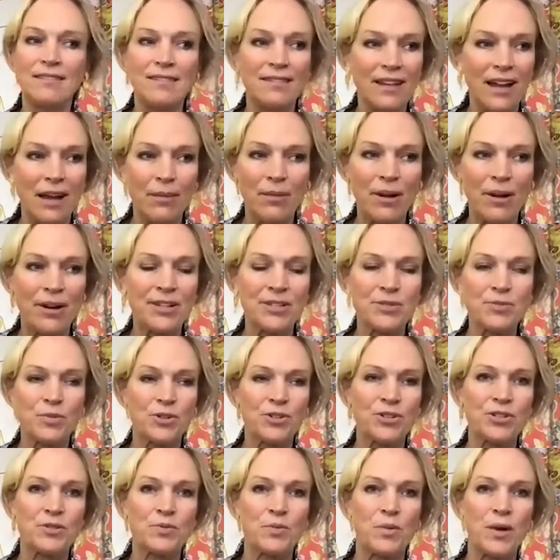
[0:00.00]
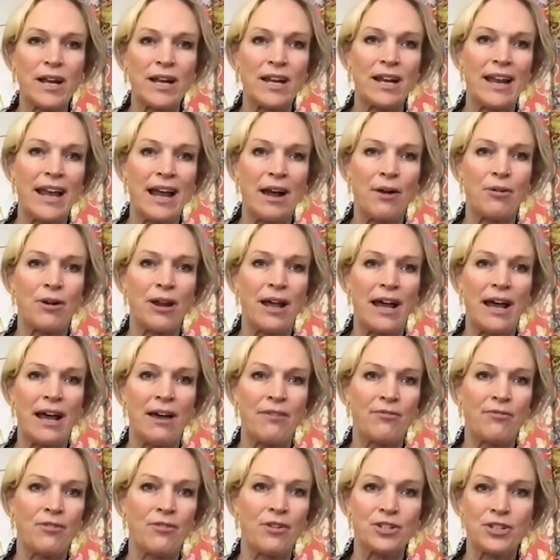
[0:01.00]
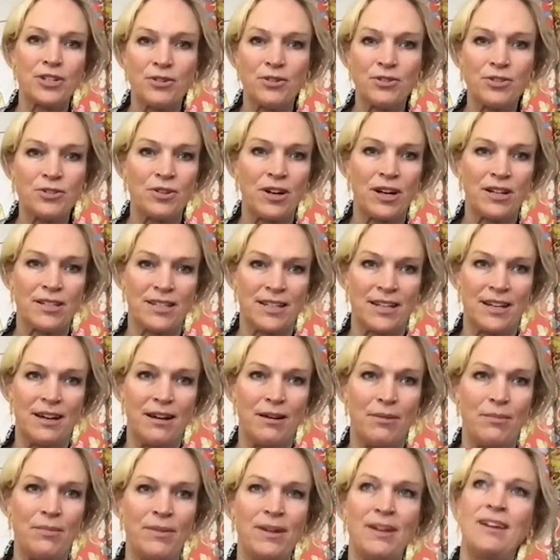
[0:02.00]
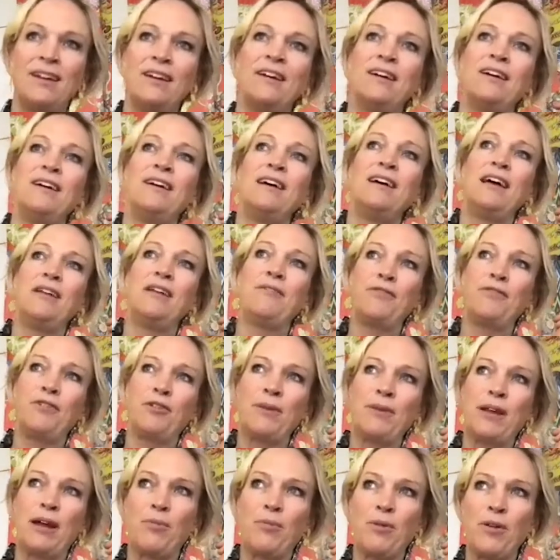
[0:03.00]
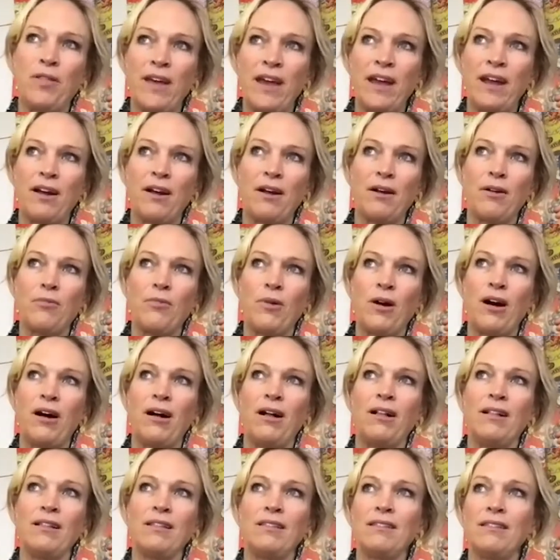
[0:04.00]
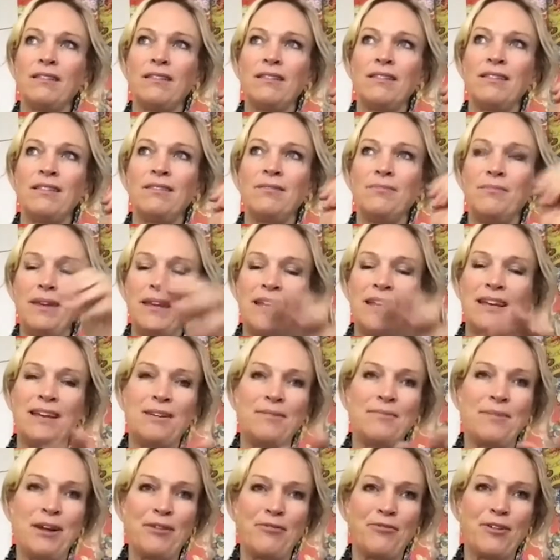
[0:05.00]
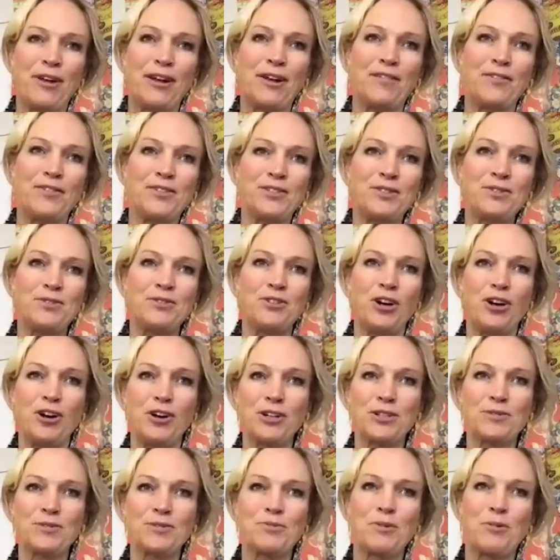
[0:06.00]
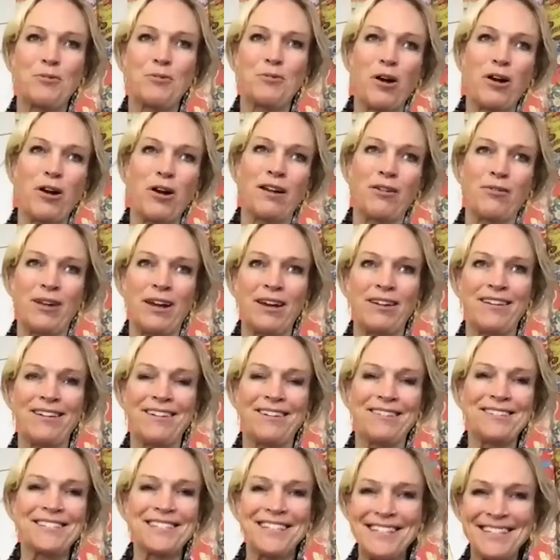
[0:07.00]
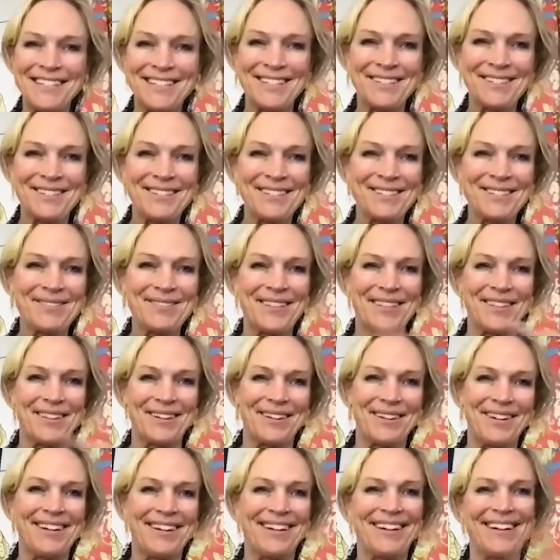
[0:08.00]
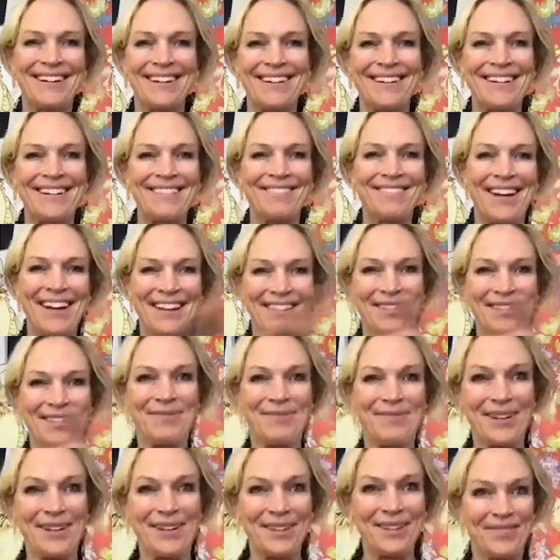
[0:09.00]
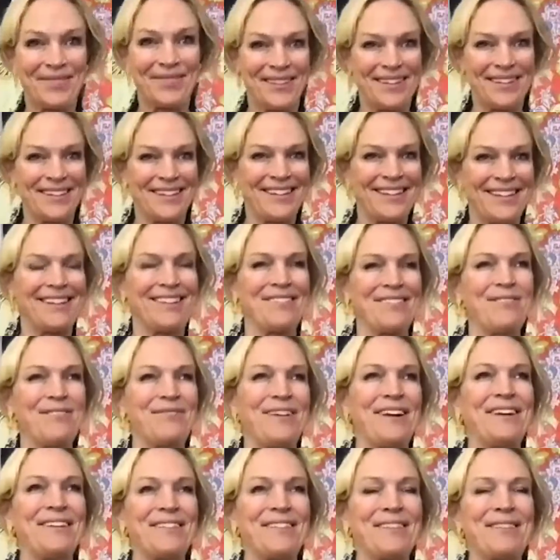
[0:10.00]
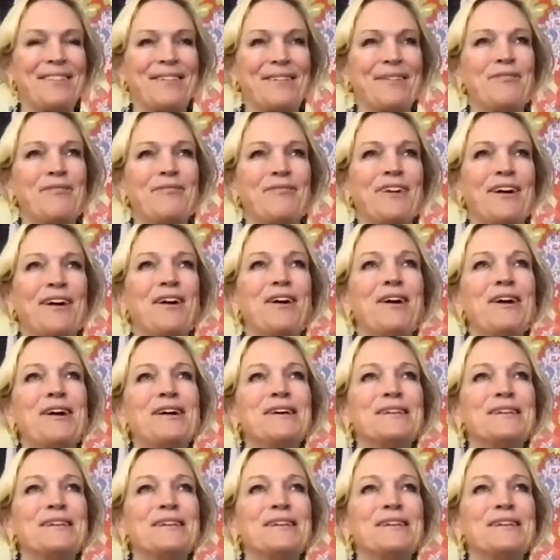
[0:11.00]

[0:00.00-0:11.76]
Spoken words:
I might as well just wait an hour and a half for a tow truck to come and fill me up with air while me and my friend and the two dogs were walking around in our ski suits with the car right in the middle of the, the thoroughfare.